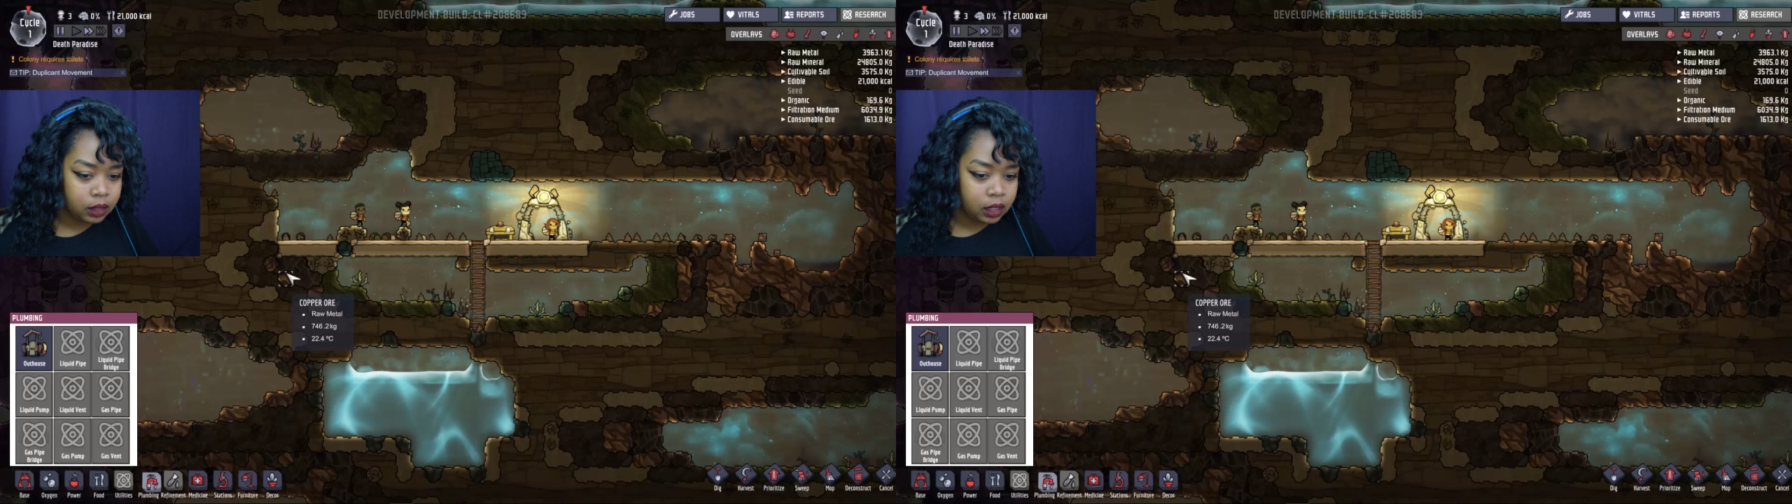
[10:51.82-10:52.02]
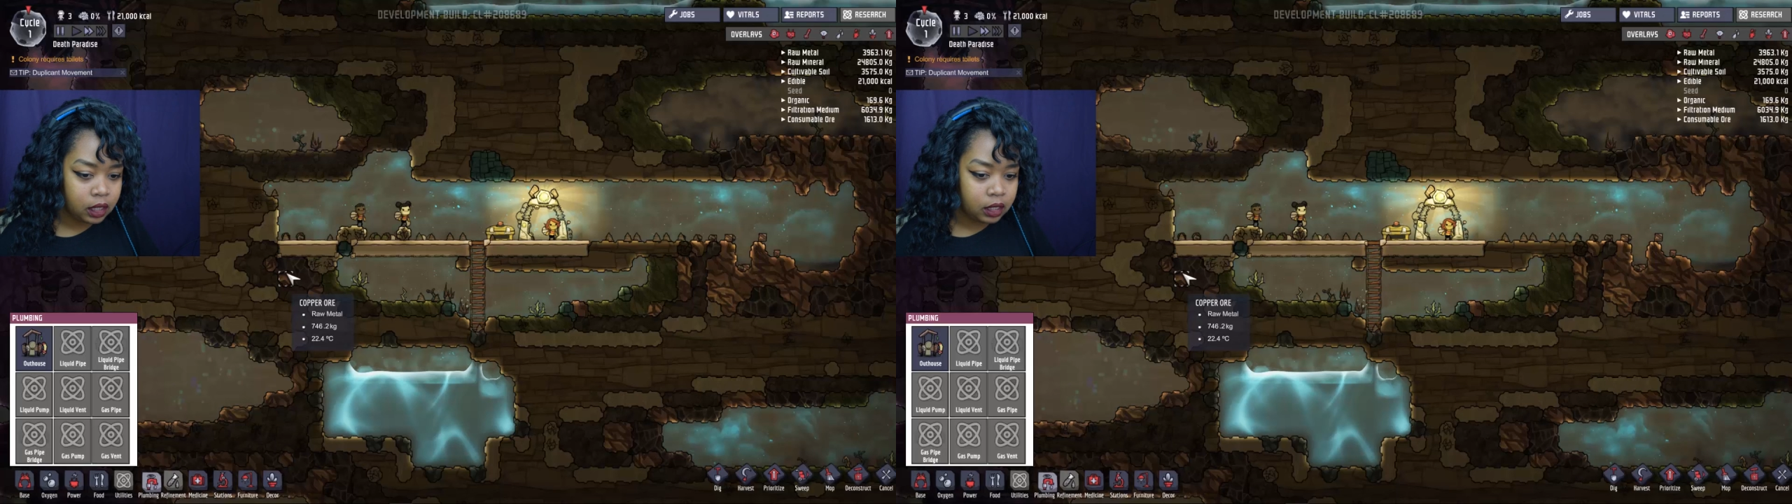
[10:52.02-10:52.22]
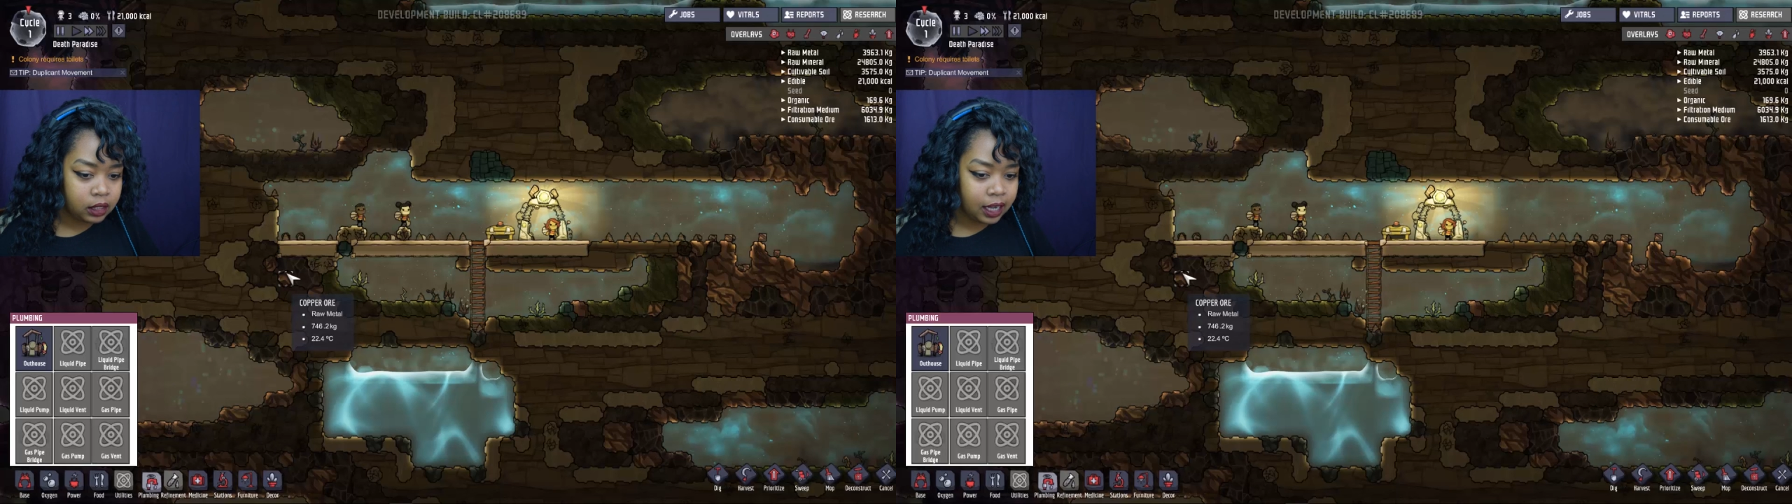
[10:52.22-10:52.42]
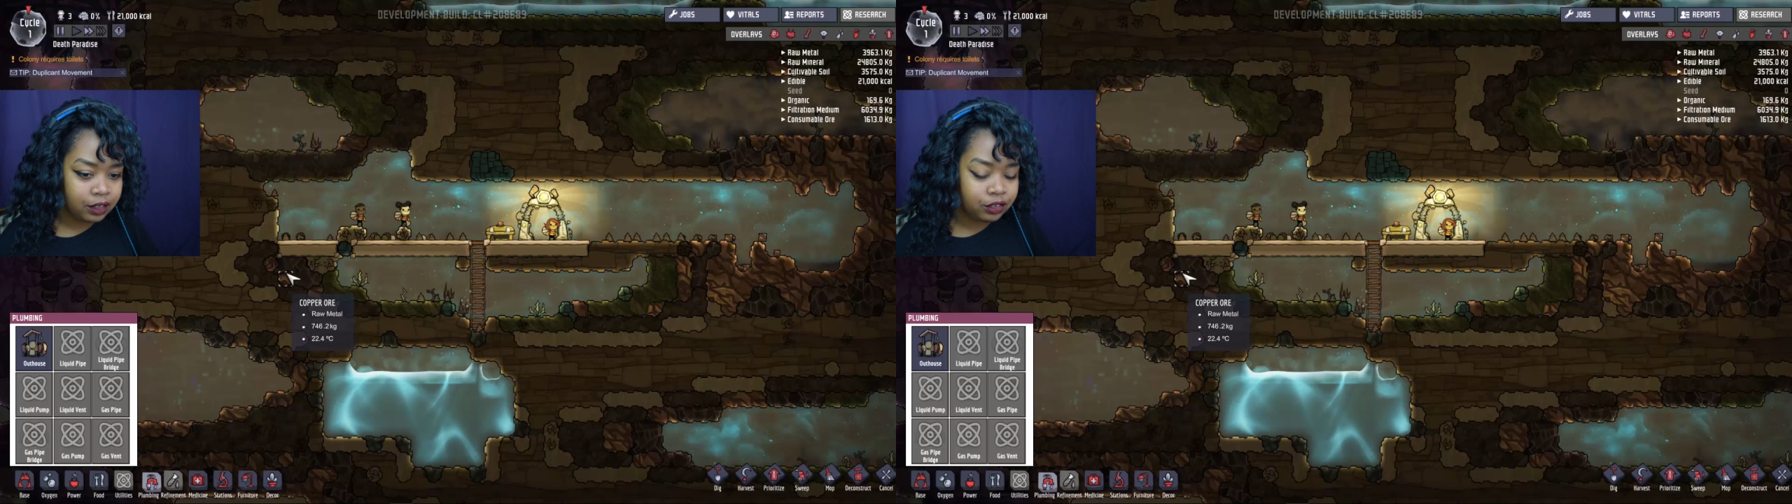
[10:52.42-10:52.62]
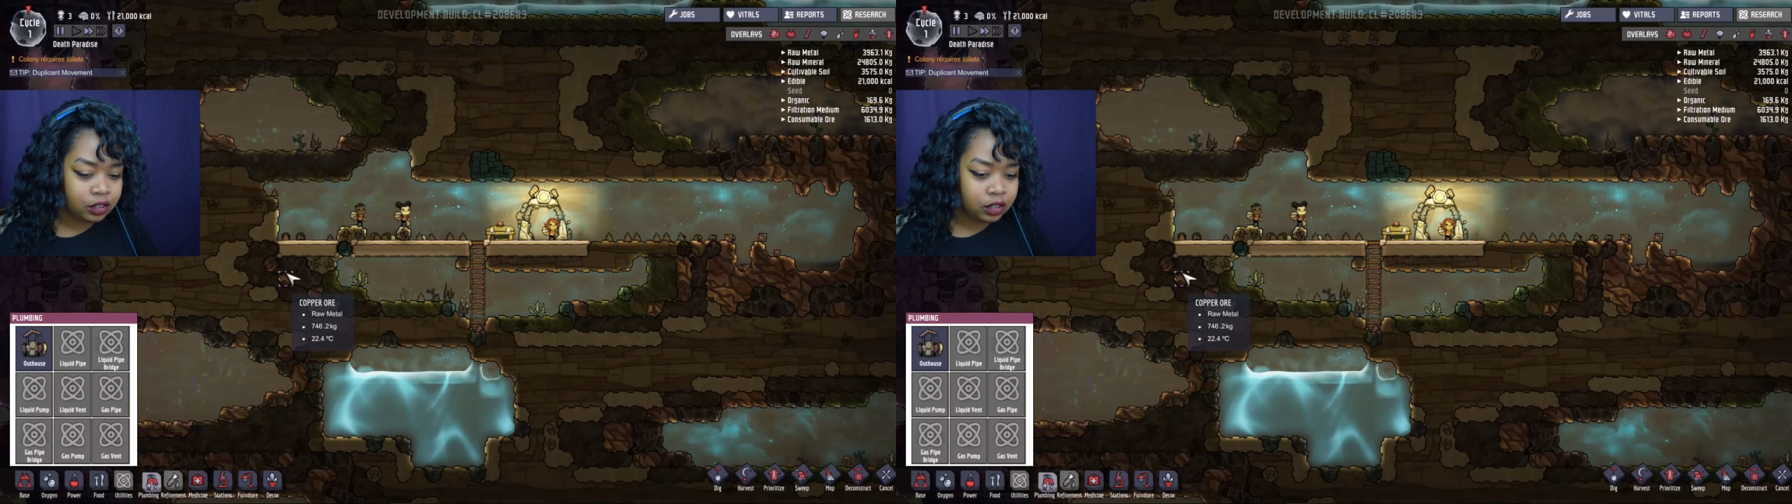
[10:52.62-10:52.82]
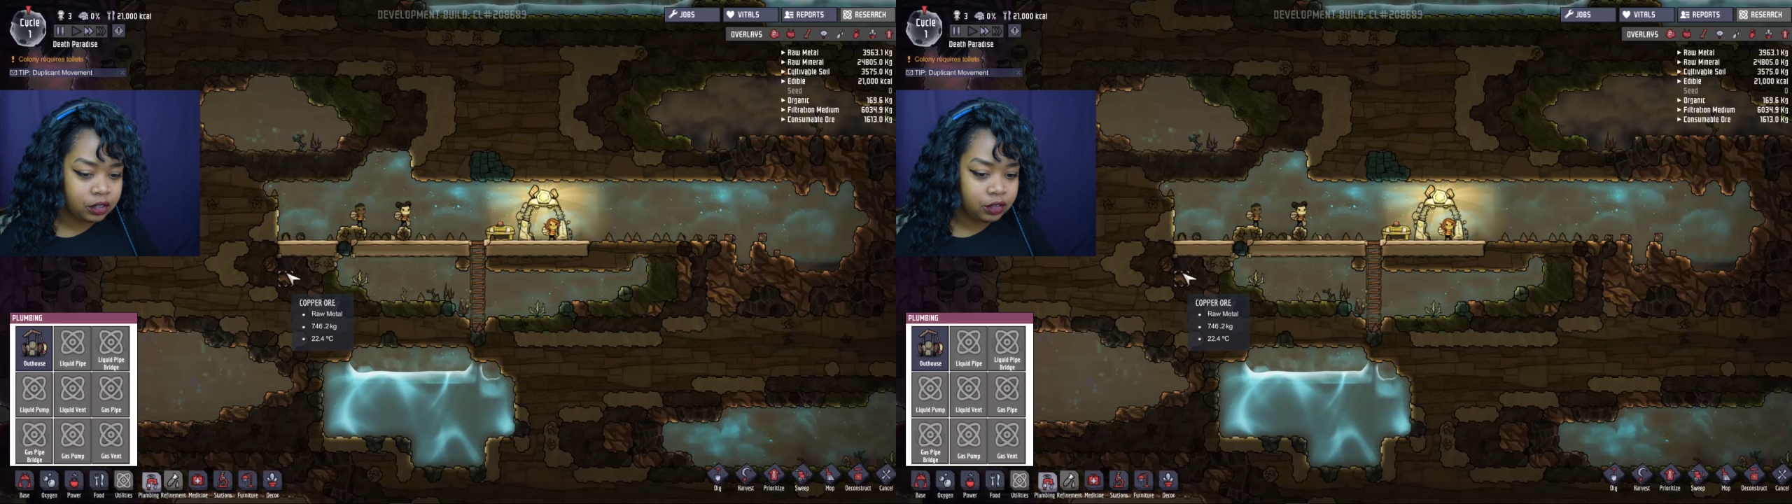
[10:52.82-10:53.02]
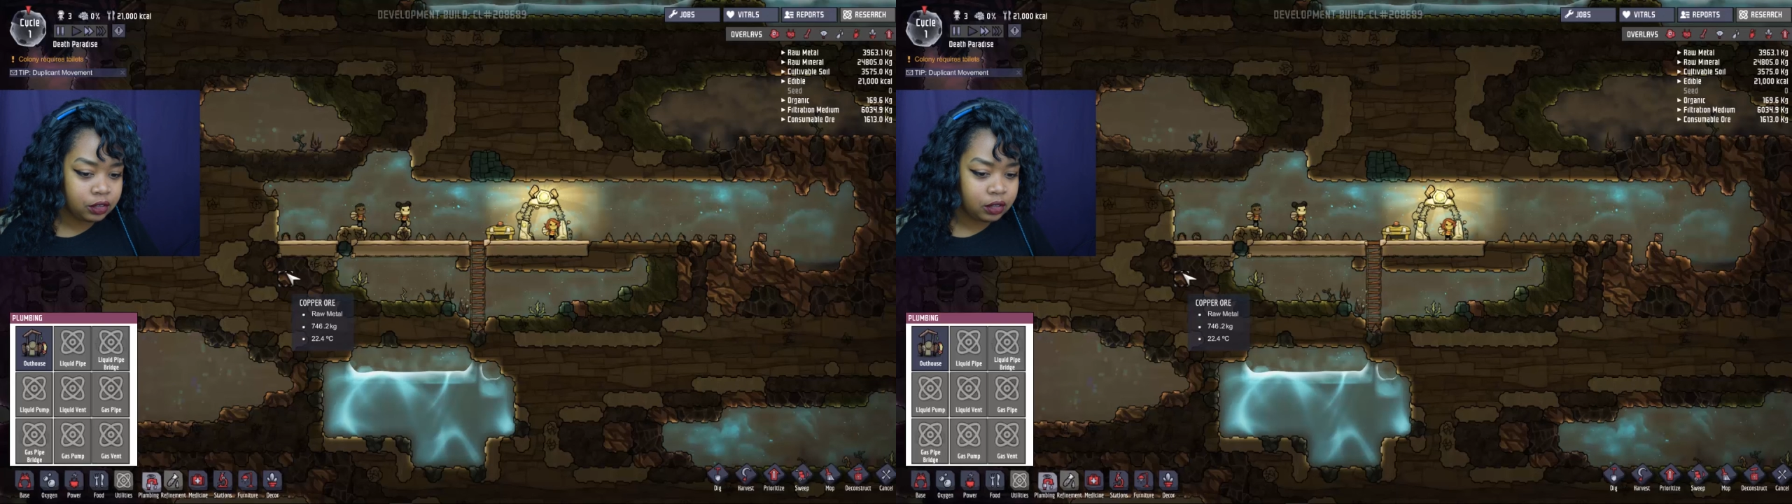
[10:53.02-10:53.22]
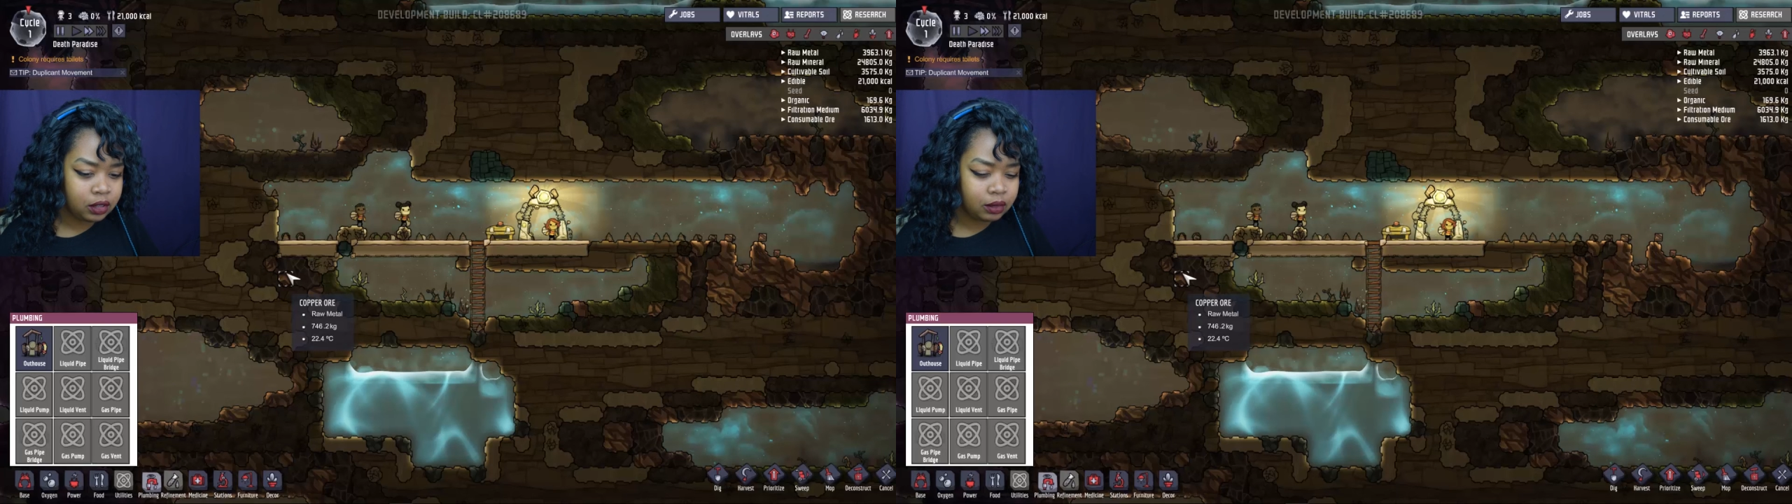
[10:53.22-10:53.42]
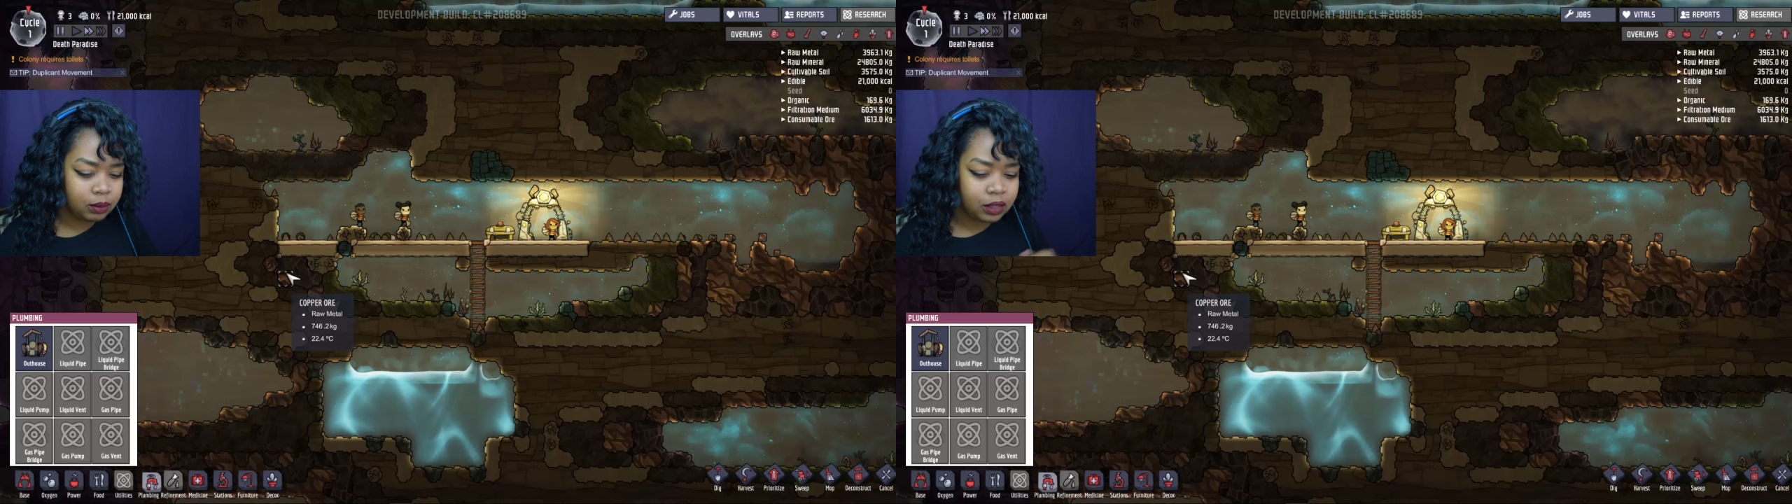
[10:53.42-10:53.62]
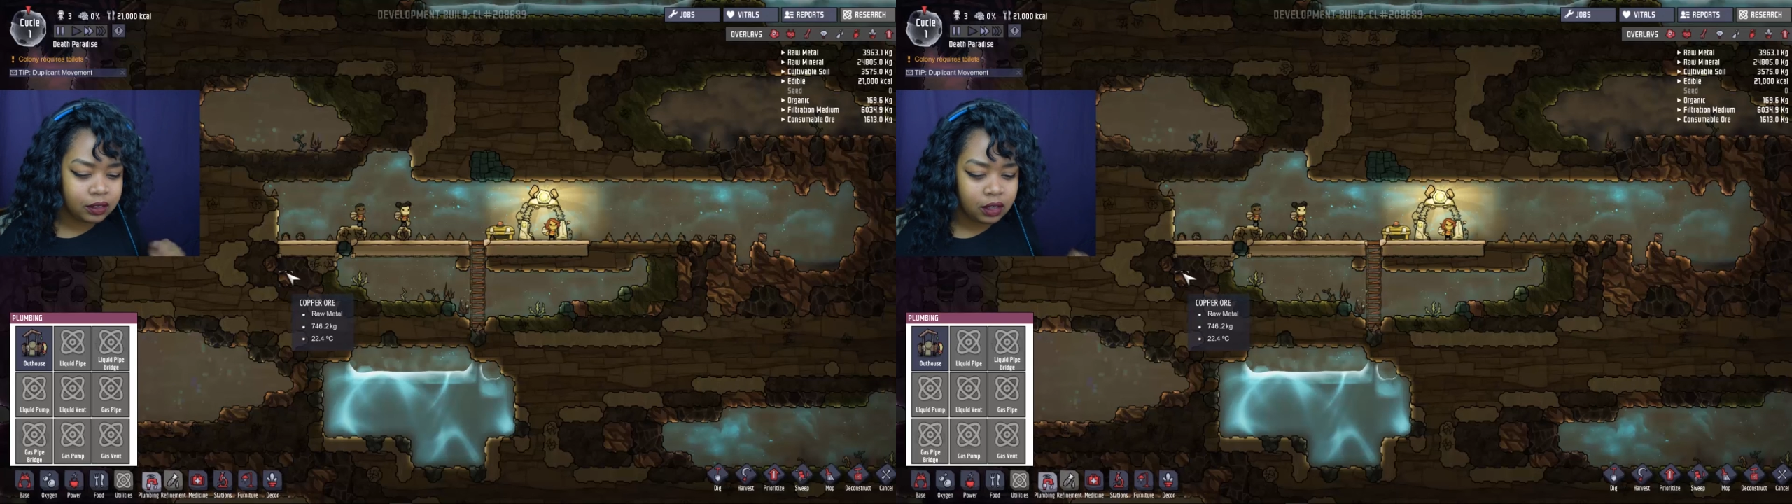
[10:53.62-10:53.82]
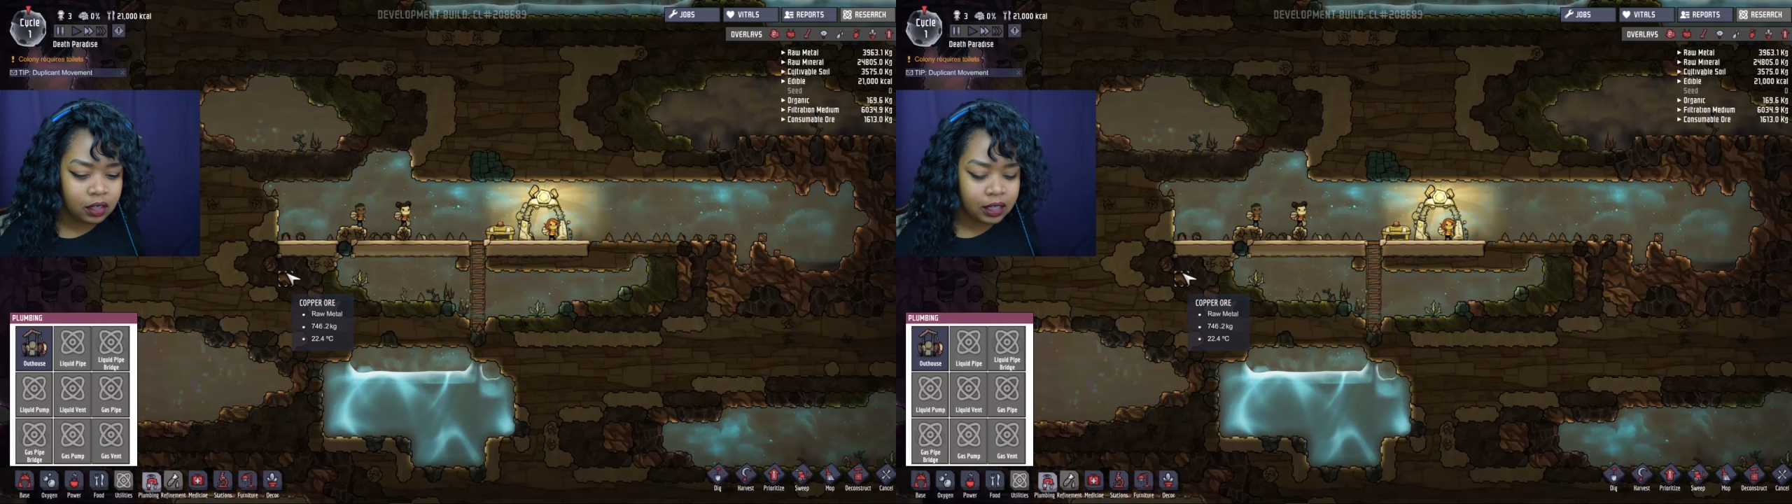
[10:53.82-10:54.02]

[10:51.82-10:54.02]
an algae what is it called?